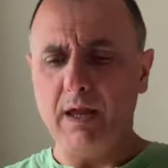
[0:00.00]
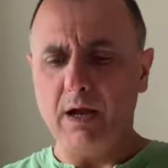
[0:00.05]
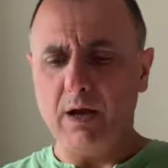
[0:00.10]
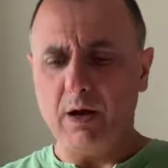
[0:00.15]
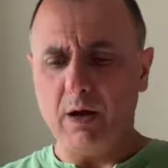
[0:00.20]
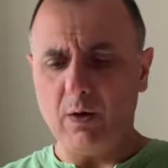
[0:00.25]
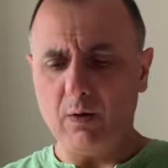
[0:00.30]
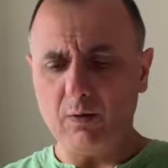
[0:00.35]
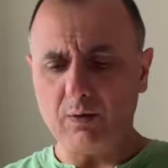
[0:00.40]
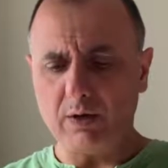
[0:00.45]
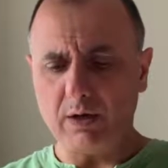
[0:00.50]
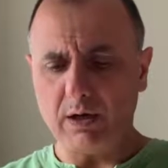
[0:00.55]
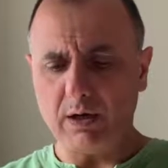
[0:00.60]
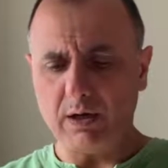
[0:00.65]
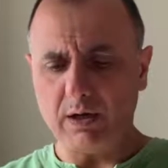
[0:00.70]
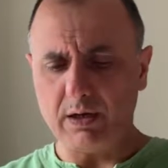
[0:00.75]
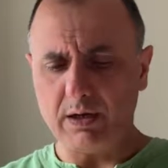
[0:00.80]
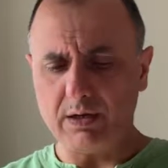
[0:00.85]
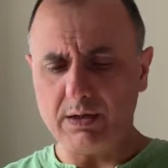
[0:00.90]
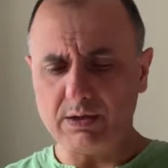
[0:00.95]

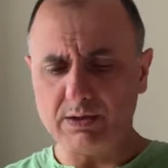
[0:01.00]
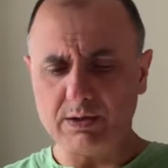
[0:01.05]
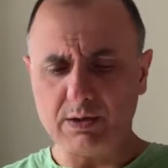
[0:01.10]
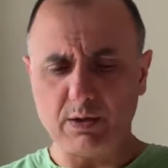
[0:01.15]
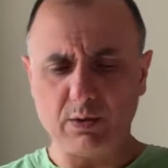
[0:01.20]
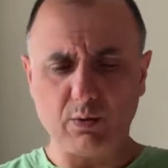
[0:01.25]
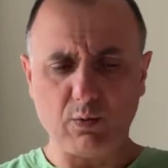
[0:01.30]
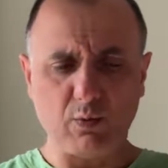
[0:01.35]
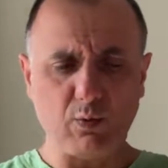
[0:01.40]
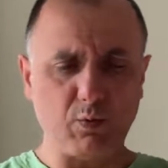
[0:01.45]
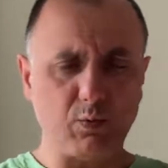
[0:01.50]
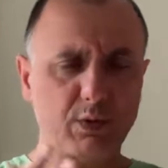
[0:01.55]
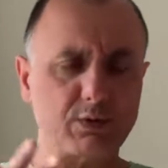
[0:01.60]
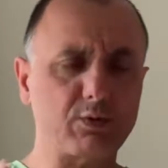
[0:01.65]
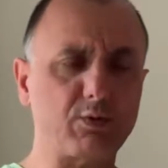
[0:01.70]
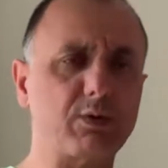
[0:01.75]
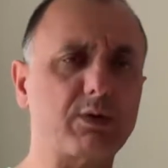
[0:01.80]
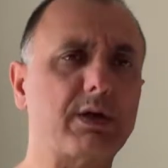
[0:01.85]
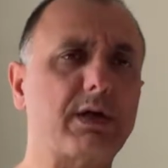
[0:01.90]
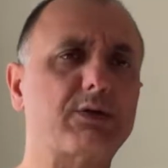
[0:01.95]
Okay, so what
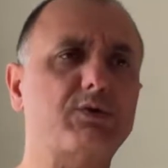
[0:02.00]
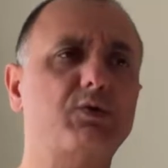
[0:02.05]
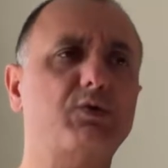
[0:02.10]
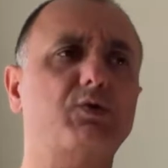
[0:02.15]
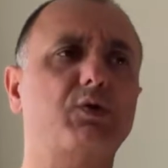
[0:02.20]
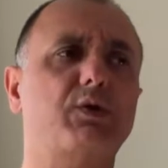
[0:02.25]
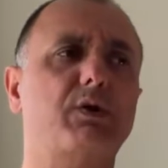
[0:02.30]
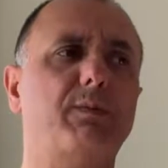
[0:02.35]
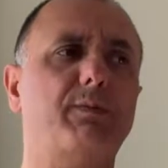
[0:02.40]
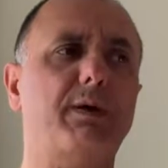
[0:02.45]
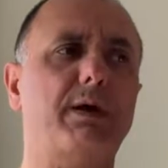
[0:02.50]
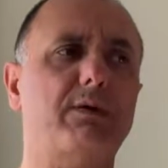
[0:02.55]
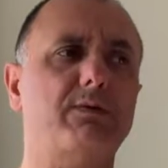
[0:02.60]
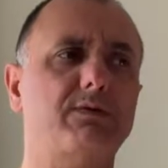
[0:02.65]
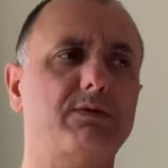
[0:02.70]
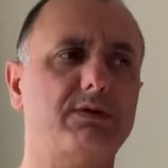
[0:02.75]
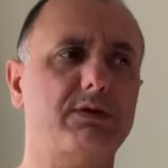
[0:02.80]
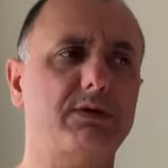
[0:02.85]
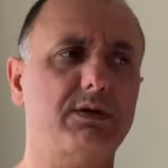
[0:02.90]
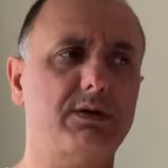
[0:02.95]
we would like to talk
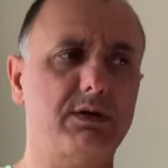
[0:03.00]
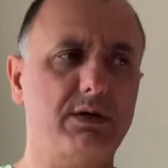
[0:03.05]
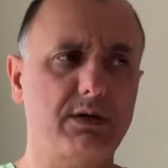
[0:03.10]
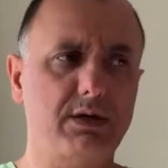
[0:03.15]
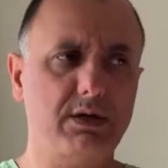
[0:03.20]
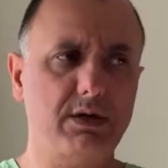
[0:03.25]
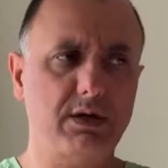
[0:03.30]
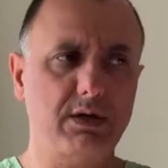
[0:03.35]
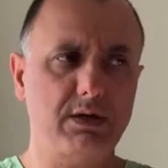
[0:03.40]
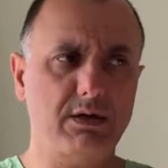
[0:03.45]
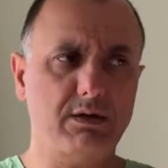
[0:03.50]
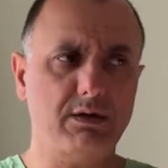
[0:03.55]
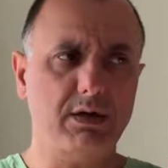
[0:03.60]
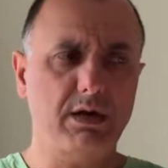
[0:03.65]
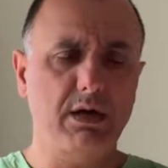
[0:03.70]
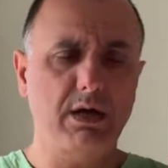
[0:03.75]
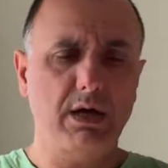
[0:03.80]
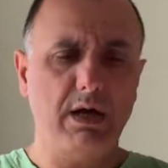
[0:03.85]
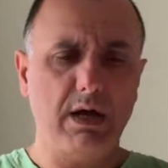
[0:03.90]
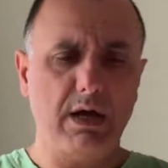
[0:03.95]
about here,
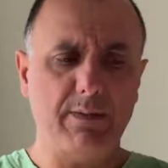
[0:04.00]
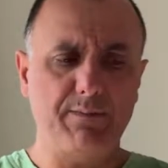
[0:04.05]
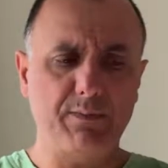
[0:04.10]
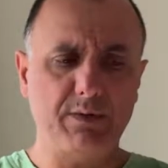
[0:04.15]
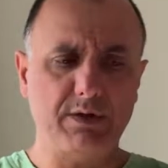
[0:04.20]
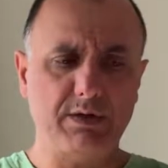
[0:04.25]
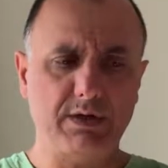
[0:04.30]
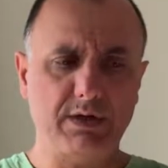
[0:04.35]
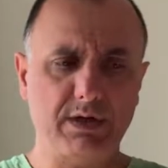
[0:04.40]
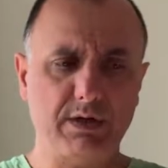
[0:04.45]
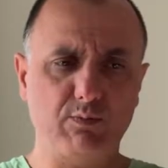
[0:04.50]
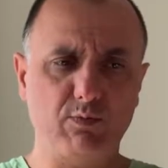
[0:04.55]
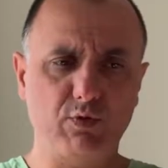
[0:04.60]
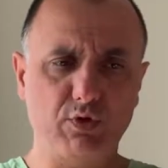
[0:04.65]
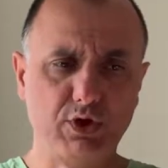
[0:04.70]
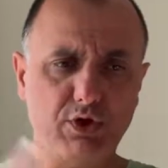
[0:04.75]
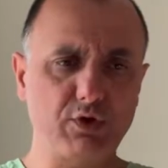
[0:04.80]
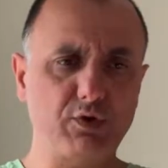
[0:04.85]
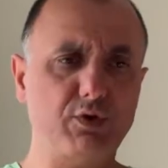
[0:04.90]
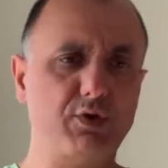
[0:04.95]
team, we
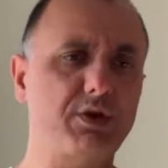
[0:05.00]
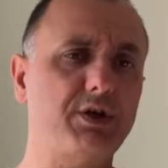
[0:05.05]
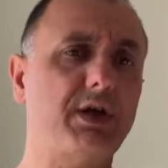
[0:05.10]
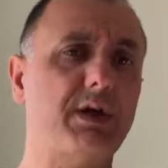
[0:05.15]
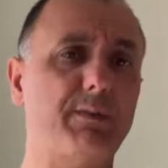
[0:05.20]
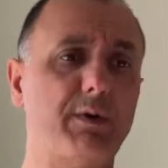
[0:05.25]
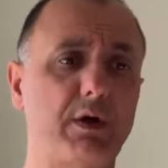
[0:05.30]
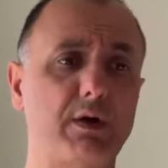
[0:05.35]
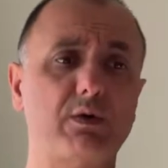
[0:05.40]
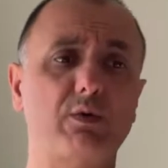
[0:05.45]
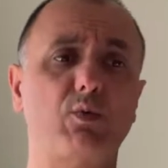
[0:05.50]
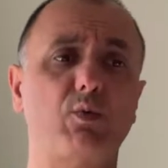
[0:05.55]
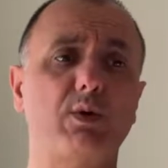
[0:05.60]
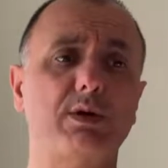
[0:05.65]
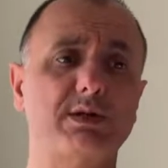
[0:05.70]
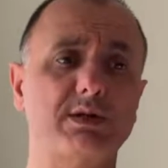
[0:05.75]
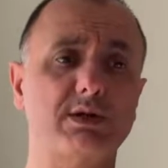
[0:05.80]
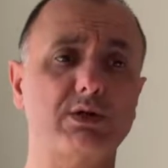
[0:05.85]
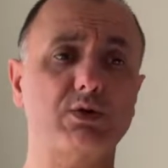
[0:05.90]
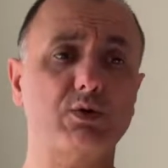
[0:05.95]
need to think about
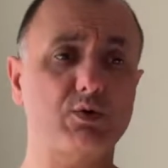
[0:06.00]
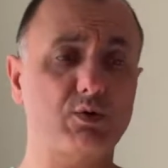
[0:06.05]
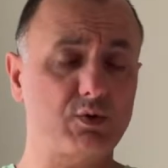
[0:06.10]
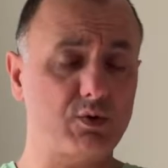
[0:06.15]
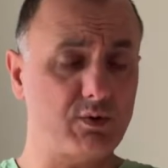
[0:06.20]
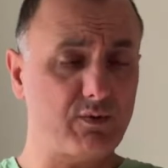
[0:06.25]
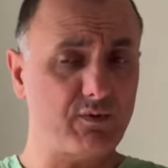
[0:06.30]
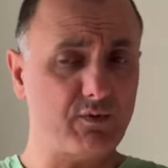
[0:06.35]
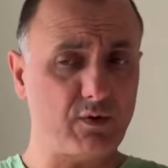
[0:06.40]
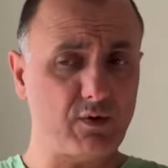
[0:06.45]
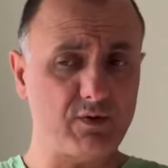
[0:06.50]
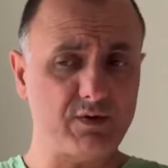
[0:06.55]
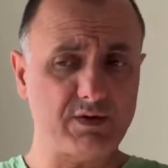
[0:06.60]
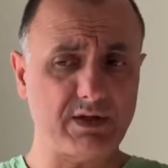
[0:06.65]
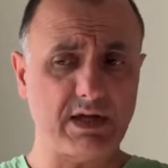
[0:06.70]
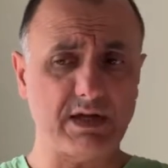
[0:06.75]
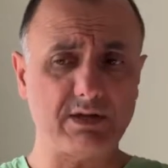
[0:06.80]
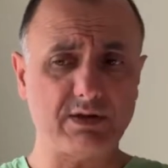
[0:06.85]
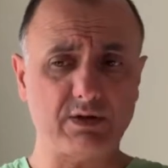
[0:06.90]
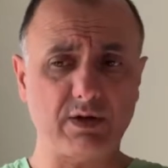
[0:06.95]
what's could have caused
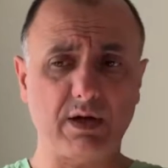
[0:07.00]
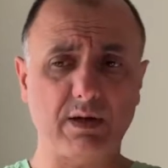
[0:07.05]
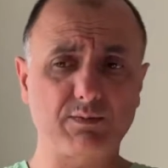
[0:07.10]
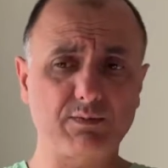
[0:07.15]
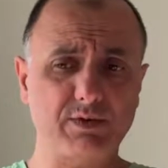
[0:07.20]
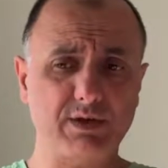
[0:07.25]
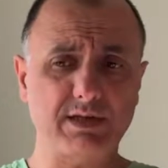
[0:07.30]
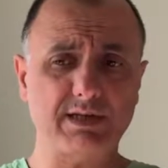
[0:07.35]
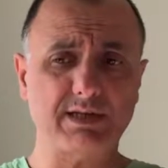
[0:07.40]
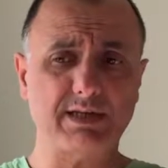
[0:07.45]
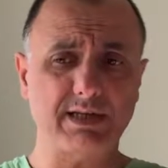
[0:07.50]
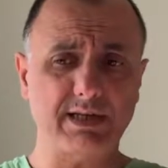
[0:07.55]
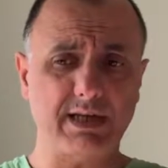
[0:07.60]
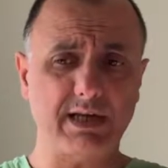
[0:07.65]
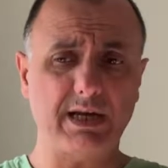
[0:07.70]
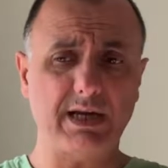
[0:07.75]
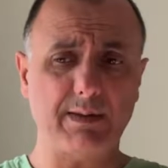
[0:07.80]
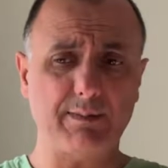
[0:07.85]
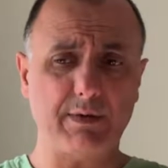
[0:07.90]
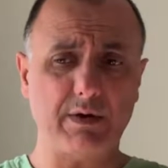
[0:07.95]
that. So I'm just
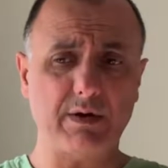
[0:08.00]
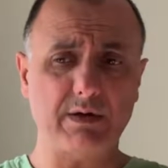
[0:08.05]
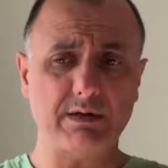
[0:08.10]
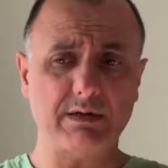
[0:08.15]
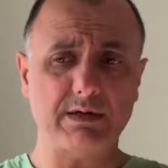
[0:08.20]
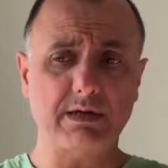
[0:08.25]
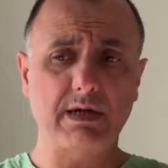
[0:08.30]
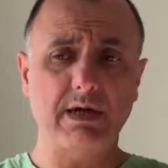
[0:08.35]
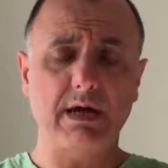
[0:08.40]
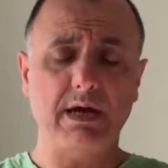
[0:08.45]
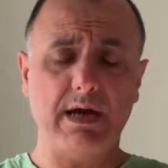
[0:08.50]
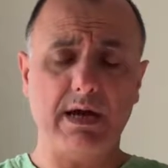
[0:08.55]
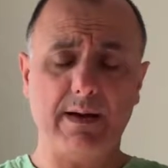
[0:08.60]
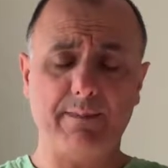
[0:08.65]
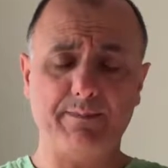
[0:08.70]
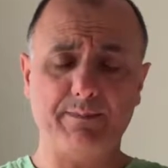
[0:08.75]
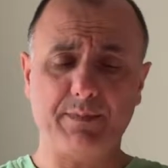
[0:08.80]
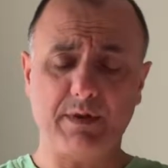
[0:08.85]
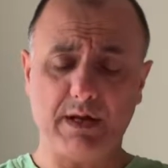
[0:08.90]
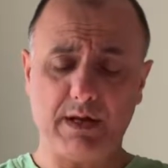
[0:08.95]
thinking about
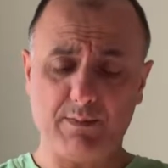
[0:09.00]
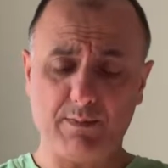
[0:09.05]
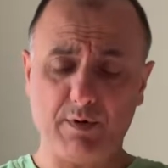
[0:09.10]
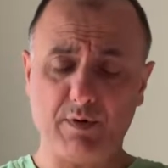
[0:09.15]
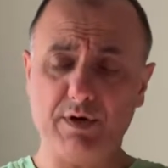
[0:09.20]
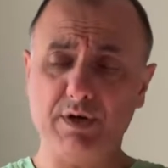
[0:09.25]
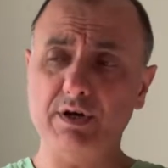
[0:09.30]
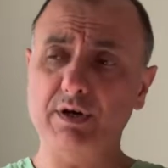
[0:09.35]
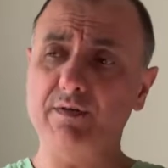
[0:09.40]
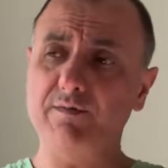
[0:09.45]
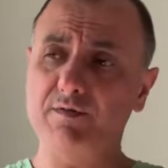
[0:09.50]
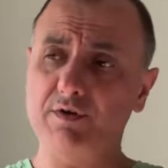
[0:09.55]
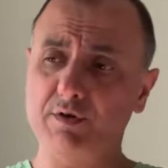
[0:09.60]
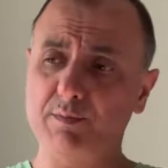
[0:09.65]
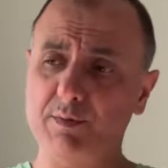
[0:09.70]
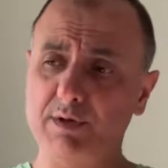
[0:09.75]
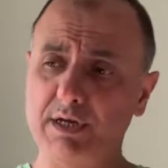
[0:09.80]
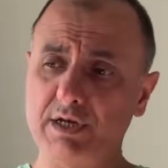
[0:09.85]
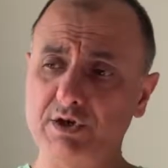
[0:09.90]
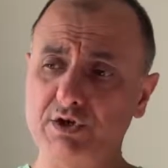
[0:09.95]
marine
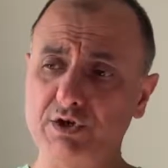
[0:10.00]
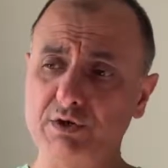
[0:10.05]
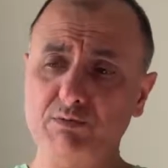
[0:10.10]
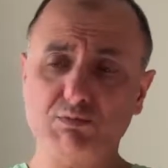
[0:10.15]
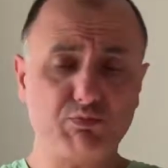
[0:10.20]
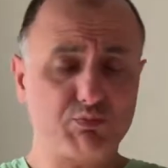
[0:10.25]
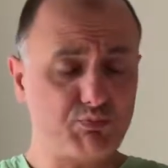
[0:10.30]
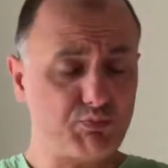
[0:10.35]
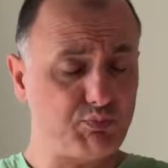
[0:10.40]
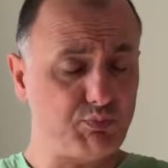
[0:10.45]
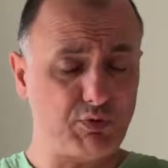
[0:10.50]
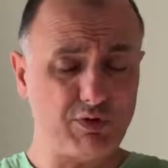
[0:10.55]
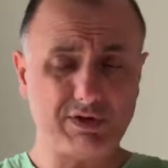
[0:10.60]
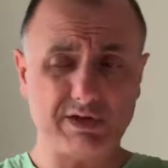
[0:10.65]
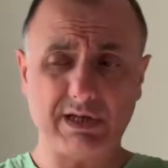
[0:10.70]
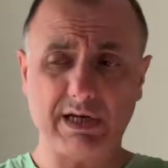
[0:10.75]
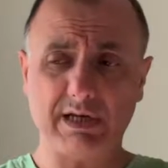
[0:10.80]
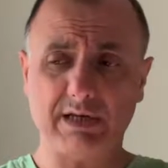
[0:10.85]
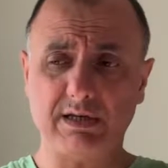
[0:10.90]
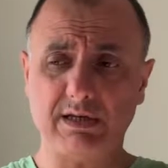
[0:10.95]
envenomation, most
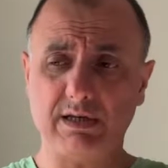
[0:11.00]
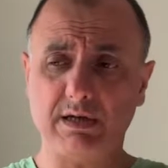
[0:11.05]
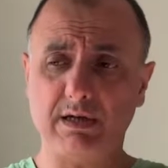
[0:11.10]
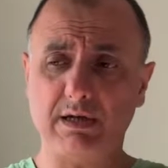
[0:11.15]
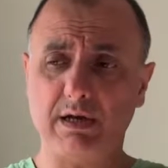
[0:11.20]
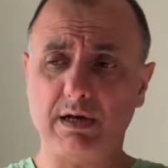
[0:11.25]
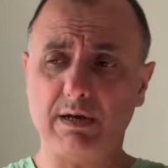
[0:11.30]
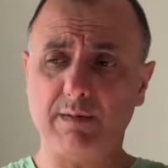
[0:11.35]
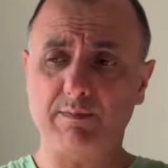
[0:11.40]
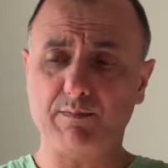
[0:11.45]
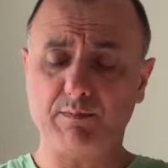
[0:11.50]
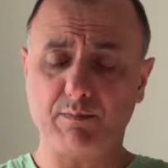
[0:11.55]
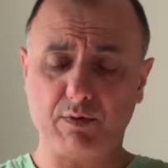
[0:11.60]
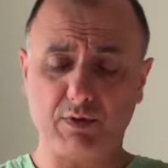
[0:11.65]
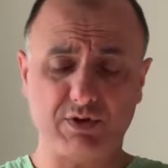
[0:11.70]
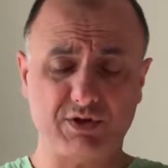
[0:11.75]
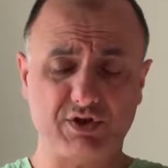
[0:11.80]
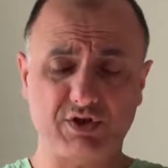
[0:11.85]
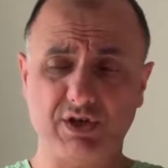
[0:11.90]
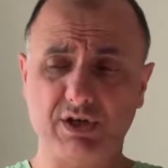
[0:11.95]
likely
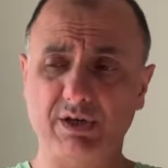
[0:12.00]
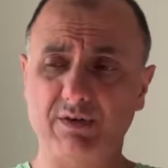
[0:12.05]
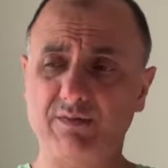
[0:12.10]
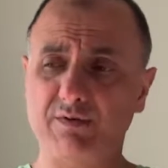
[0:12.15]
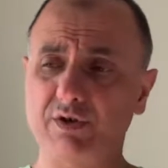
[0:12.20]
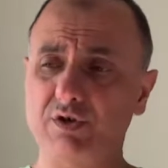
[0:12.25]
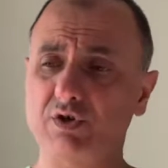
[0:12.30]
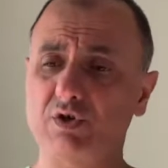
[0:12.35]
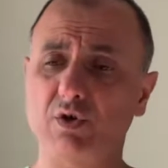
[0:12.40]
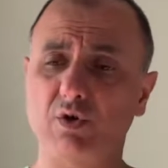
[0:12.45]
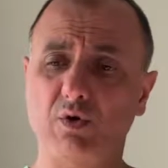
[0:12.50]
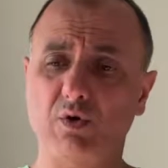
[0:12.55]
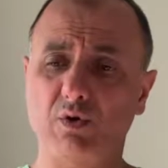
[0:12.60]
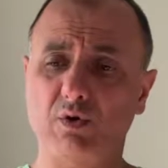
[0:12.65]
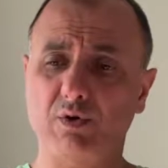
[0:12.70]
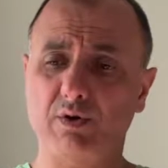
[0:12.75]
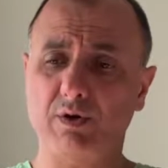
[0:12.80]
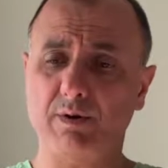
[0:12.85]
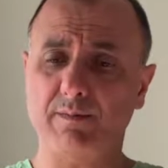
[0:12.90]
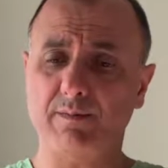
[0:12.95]
box jellyfish
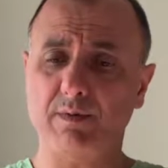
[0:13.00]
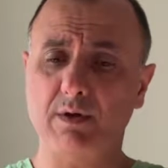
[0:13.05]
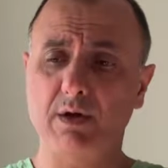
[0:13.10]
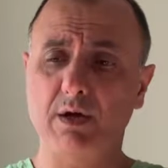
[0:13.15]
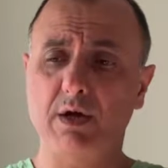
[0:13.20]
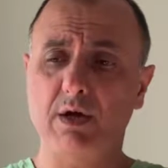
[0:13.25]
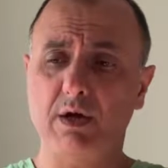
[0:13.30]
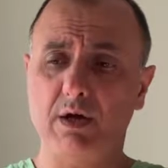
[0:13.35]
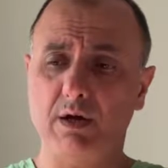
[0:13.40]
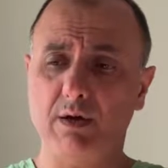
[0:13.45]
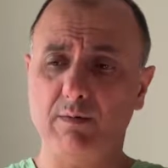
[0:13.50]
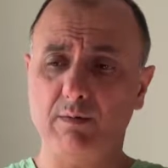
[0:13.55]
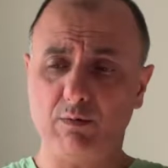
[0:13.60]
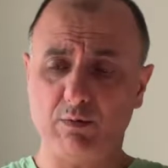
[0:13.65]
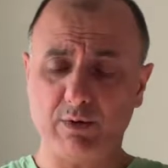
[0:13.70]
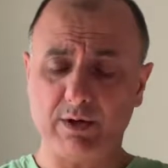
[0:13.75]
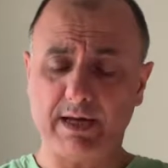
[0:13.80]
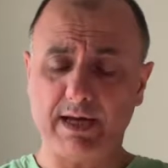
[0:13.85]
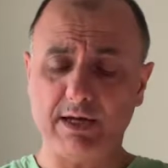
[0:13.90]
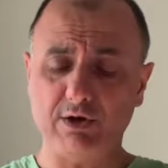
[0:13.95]
or
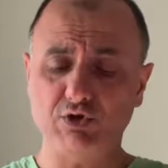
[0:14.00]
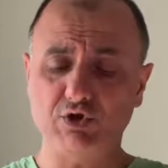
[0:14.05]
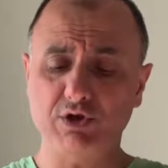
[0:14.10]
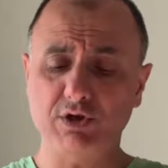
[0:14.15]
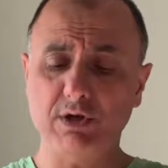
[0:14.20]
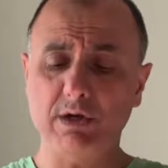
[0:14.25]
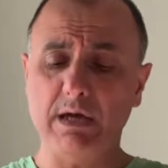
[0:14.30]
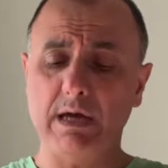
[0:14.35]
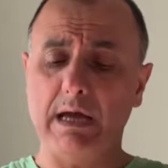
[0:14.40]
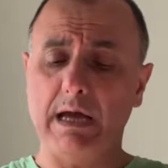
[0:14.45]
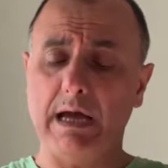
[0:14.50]
a kanji.